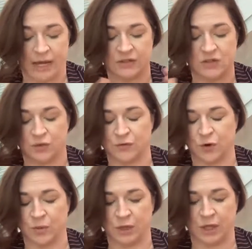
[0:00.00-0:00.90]
to sort of
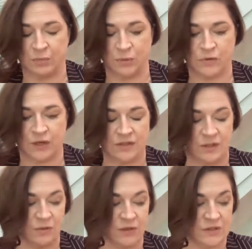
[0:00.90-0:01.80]
formulate moving
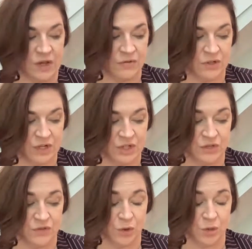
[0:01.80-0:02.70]
some of these
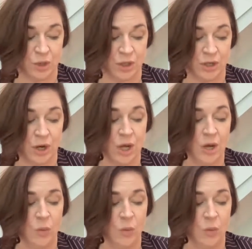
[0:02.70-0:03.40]
conversations forward,